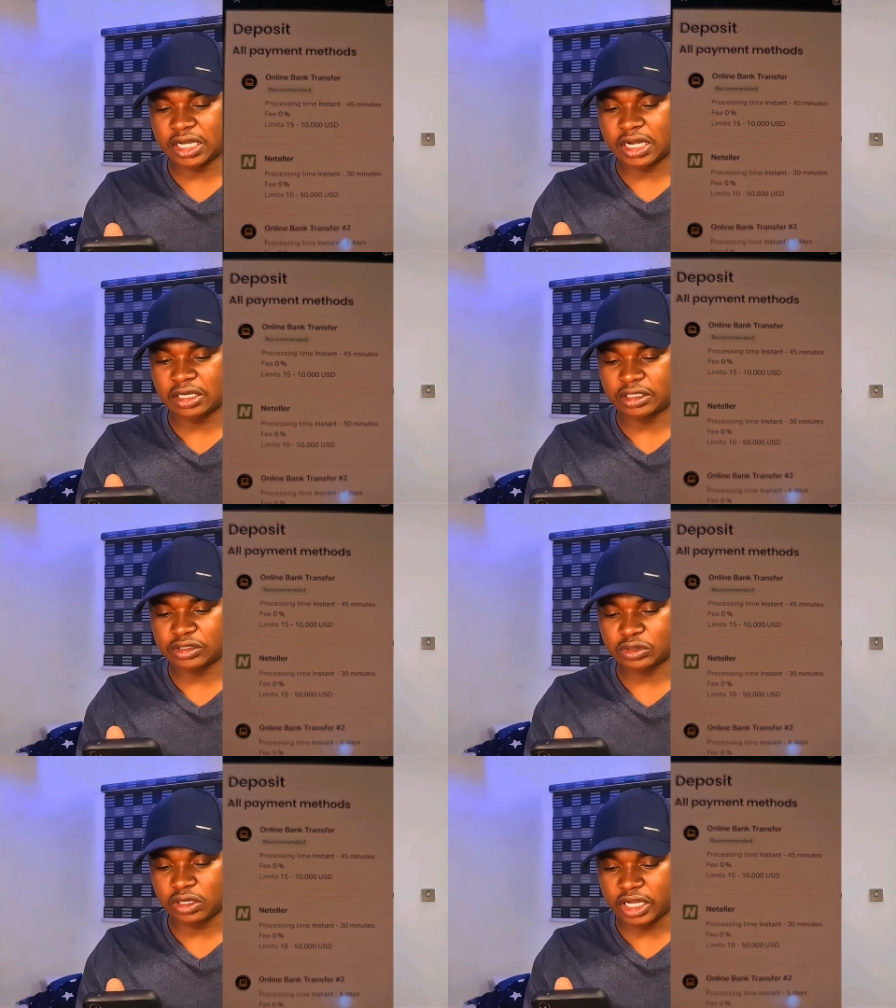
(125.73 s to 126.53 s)

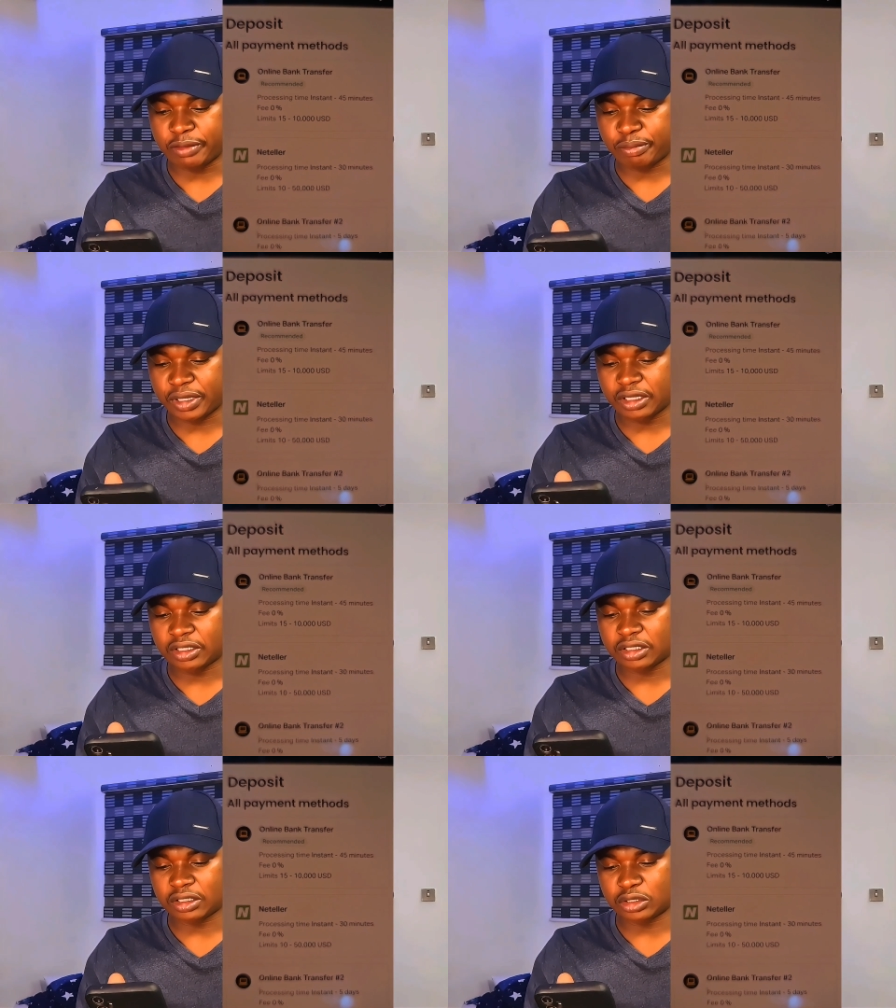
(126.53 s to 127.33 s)
recommended in
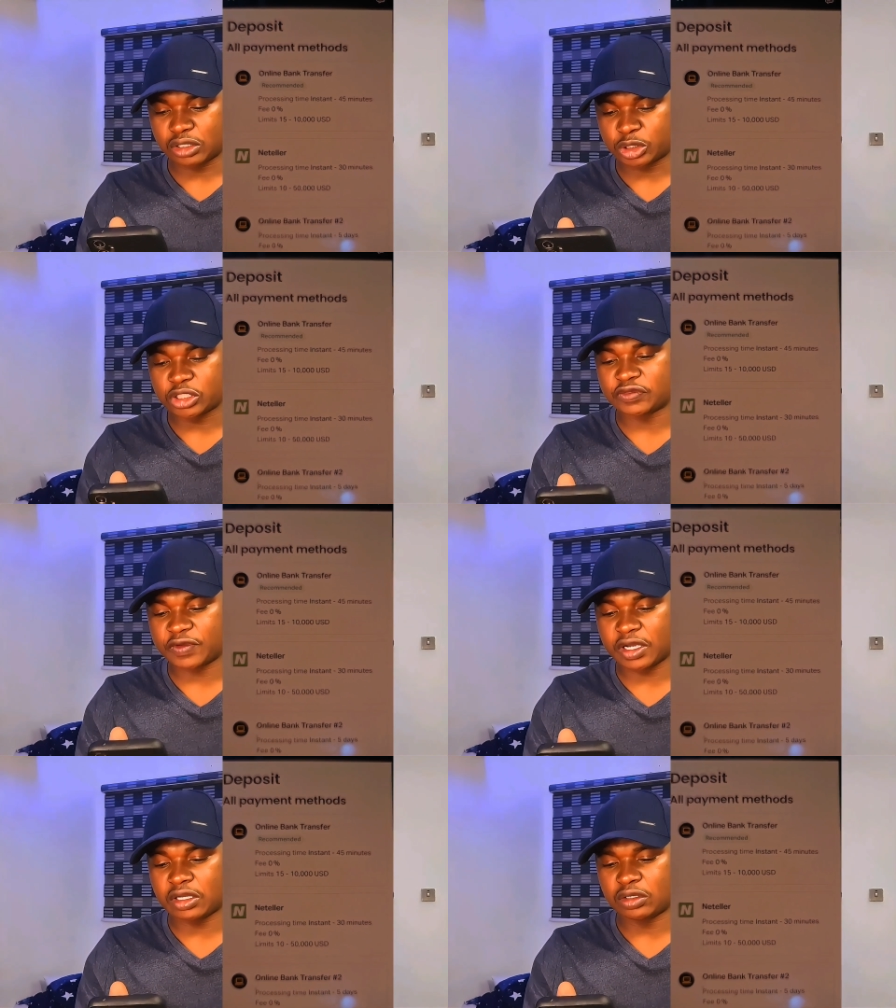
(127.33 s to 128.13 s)
your own
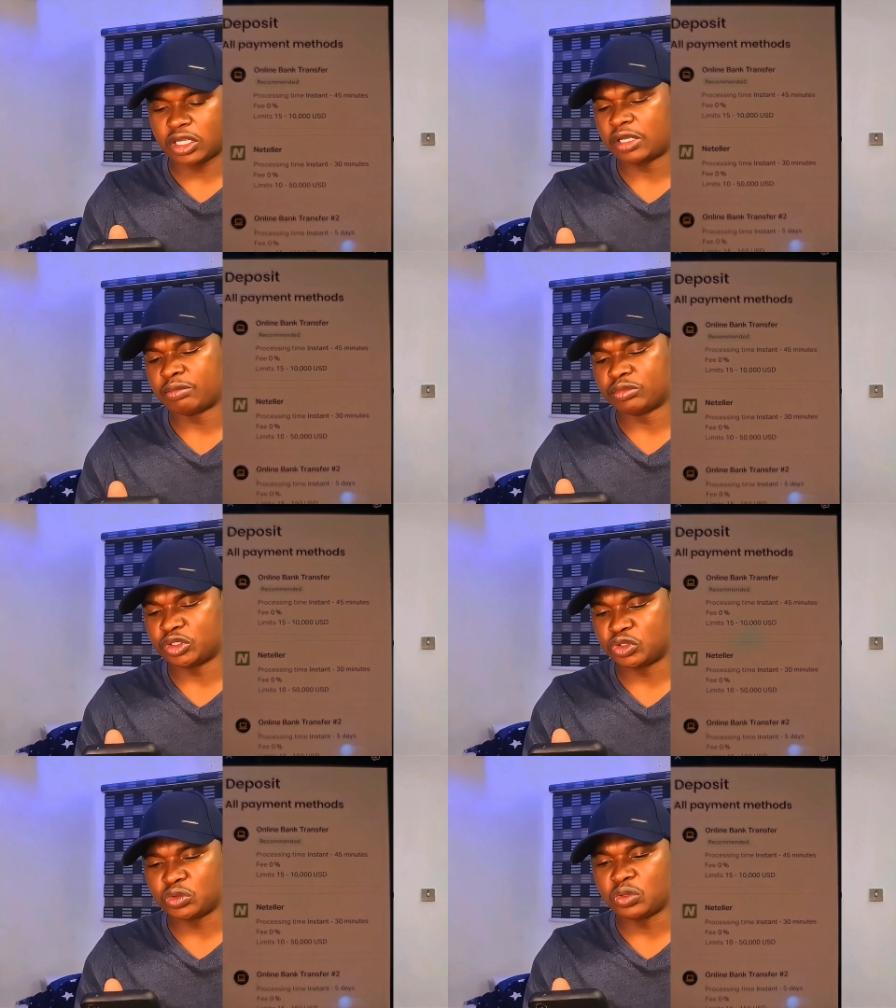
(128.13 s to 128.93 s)
country.
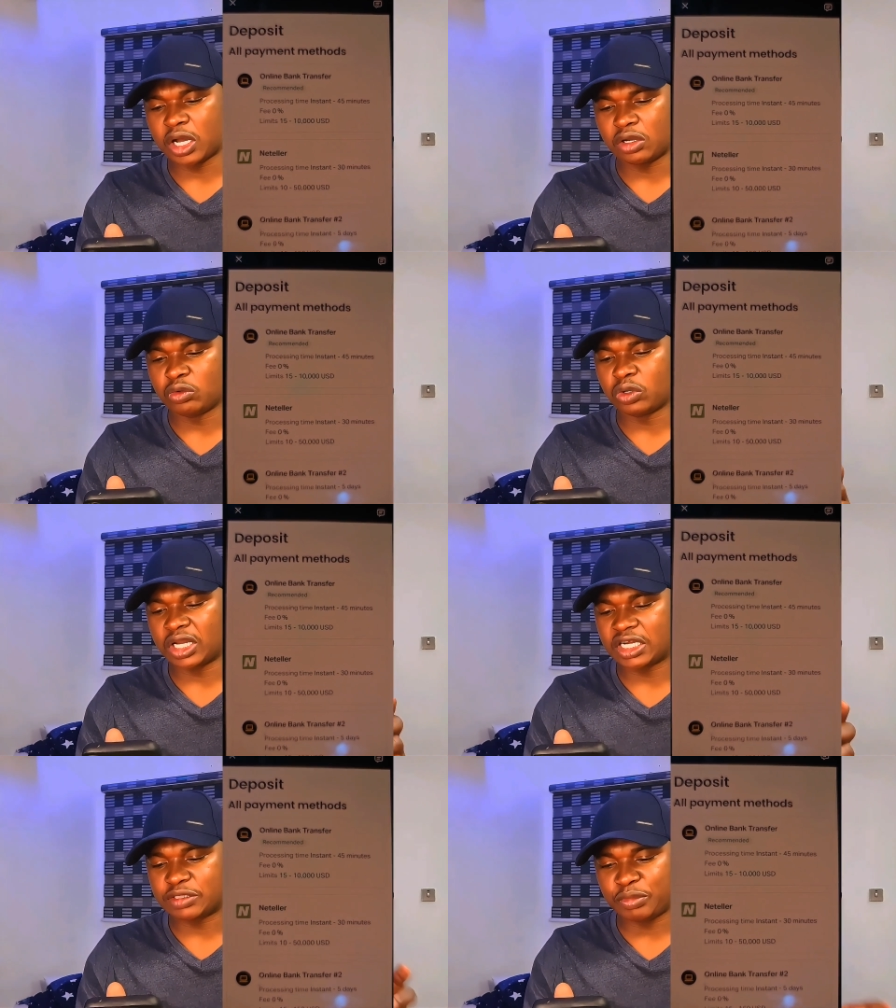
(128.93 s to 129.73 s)
So what I want to do
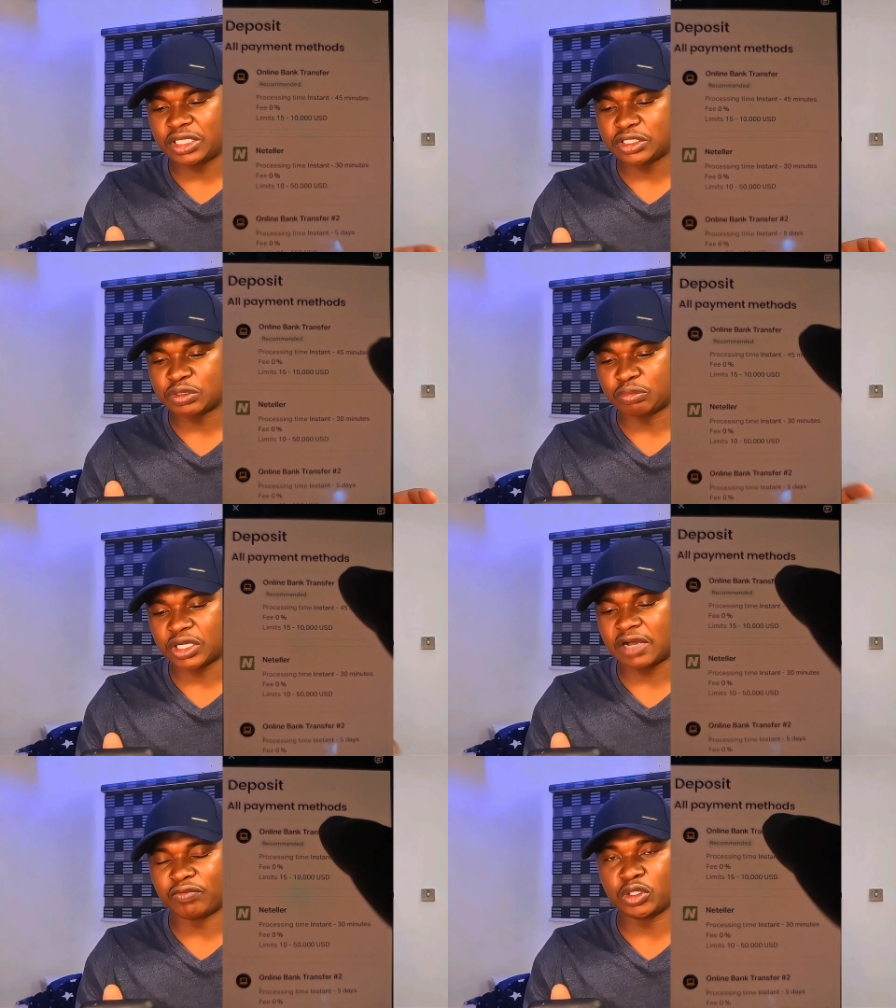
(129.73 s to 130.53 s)
right now is click
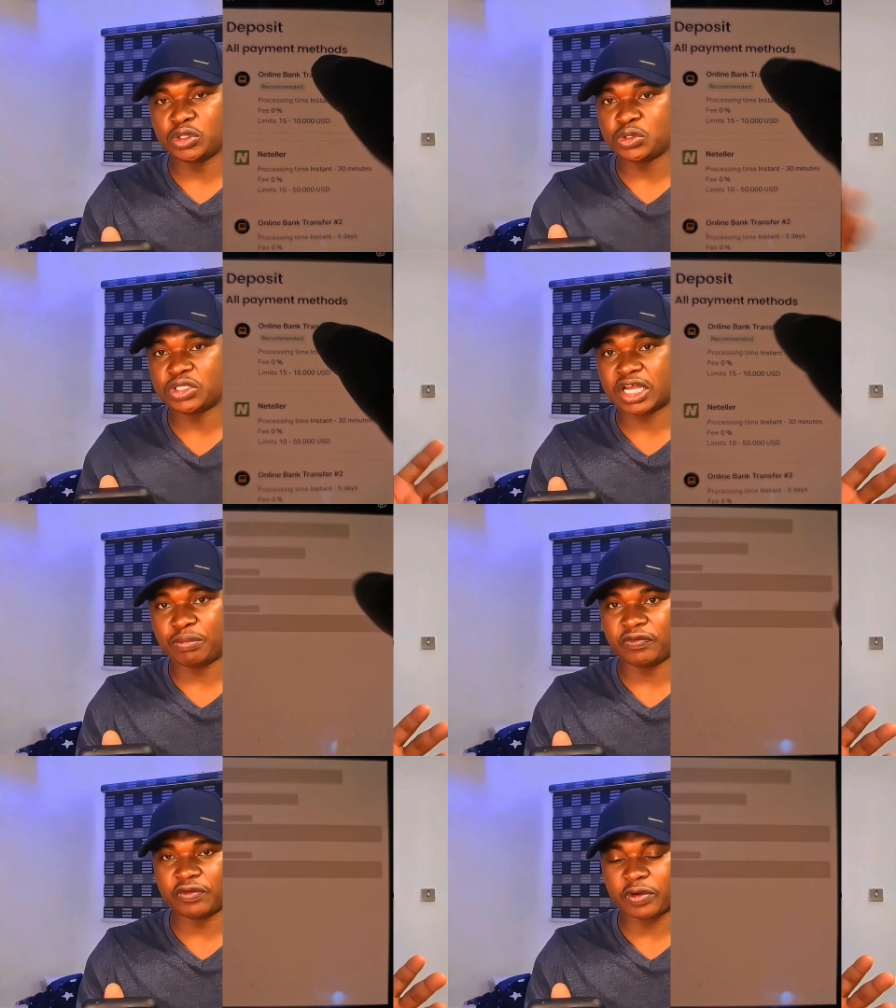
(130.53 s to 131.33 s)
on
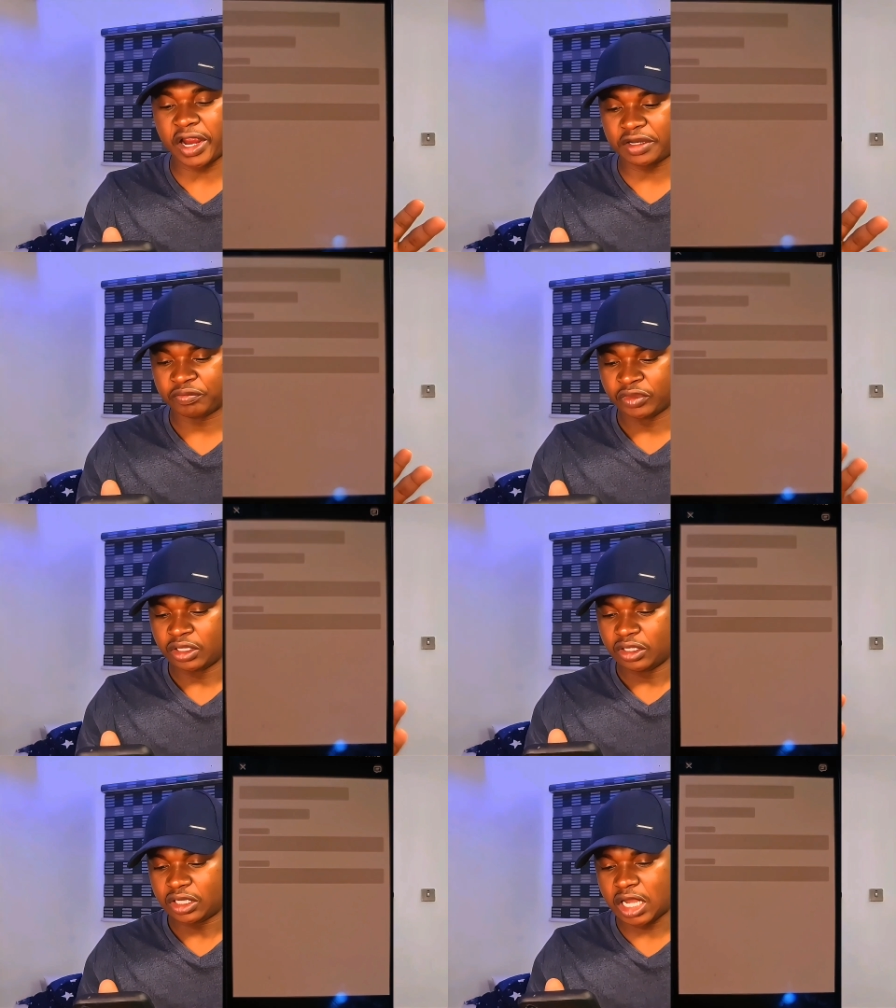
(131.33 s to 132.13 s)
that one.
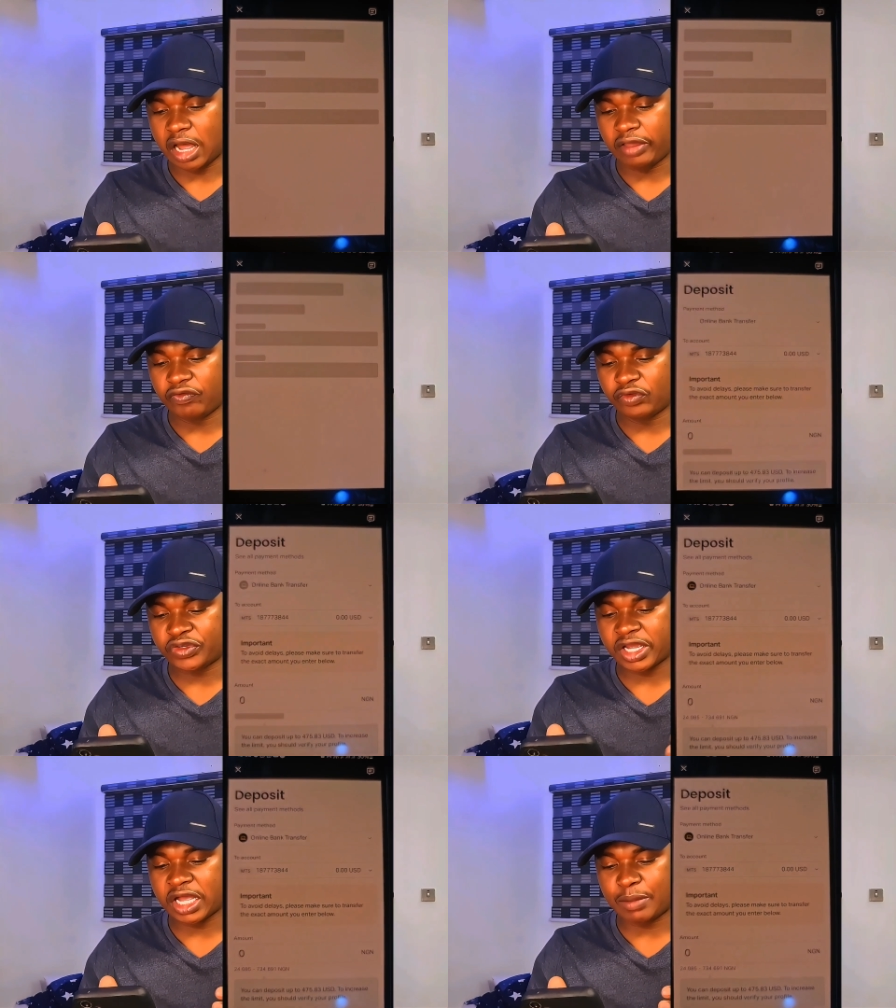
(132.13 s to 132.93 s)

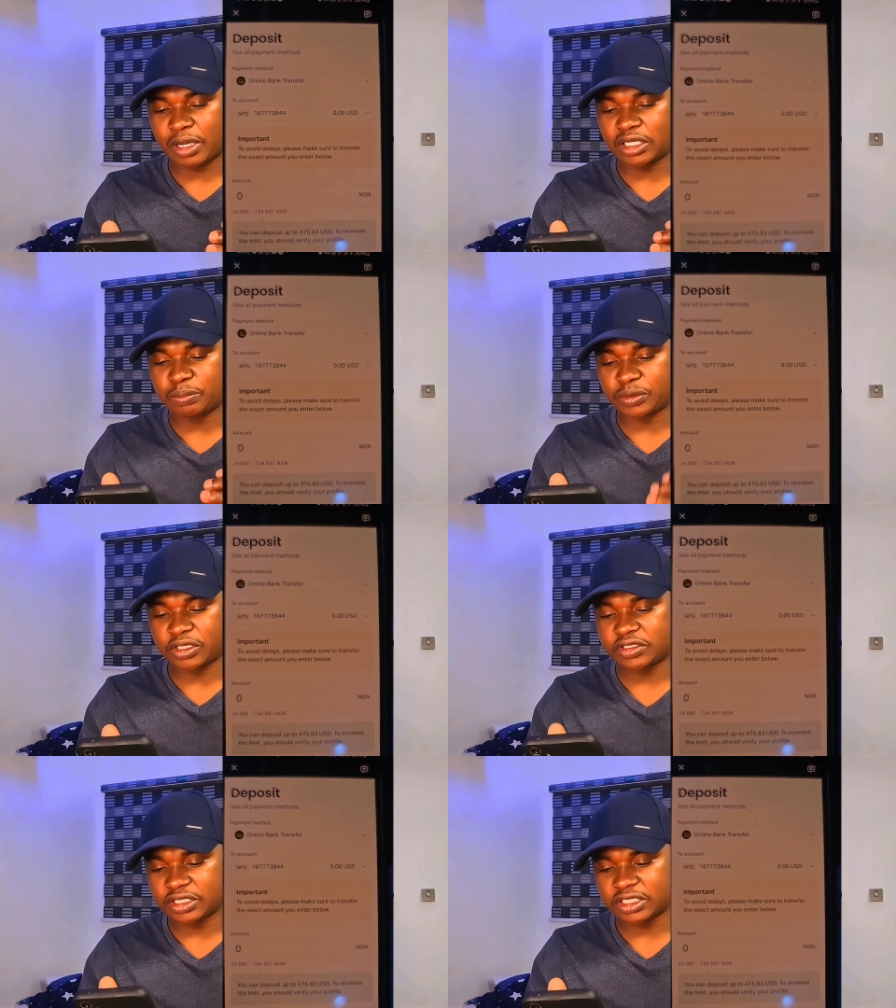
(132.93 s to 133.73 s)
All right,
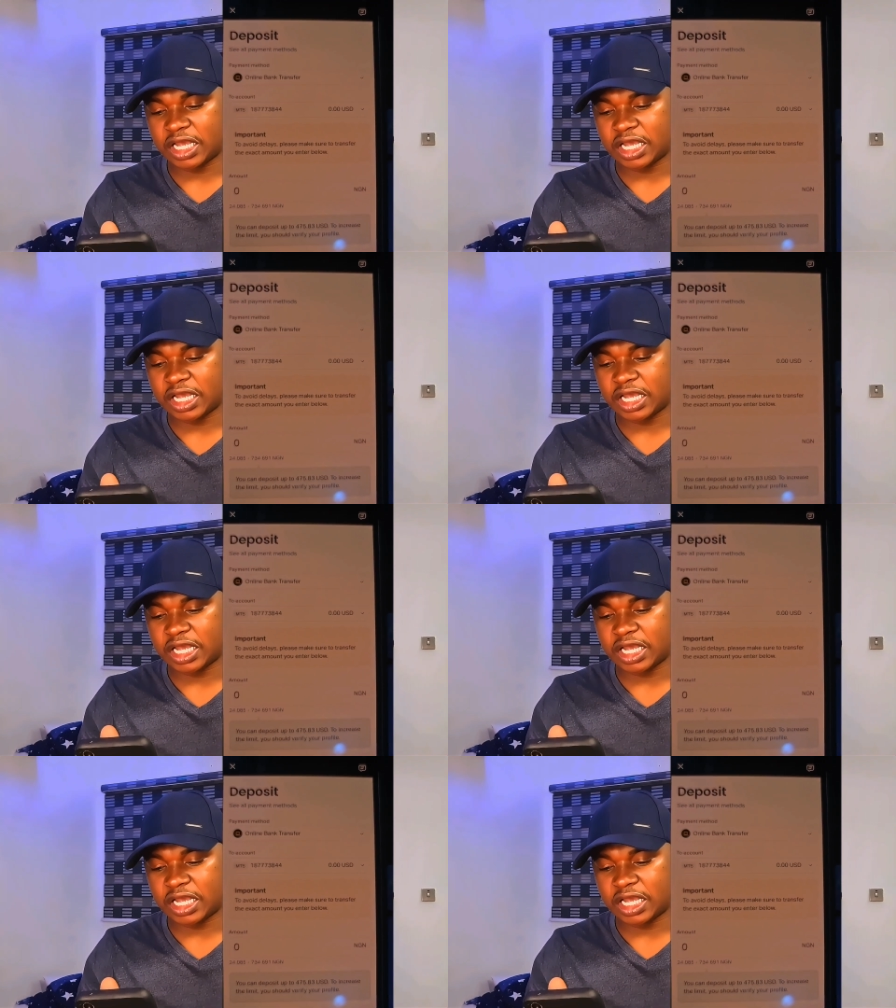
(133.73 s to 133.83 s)
now